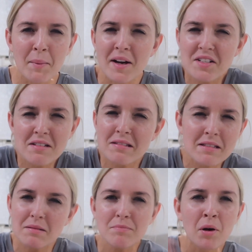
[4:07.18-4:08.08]
Am I just
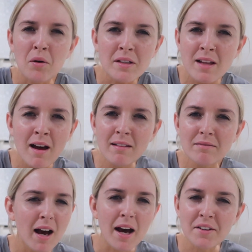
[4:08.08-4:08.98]
pulling that?
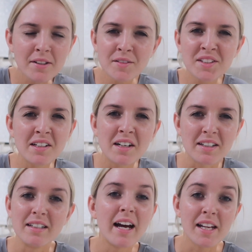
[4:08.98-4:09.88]
I don't even
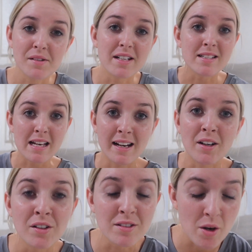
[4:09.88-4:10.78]
know. Anyways,
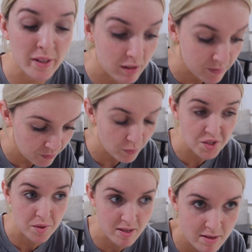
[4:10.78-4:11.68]
aircon's going on. We're
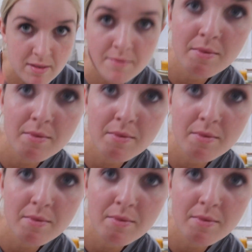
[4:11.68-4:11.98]
doing this.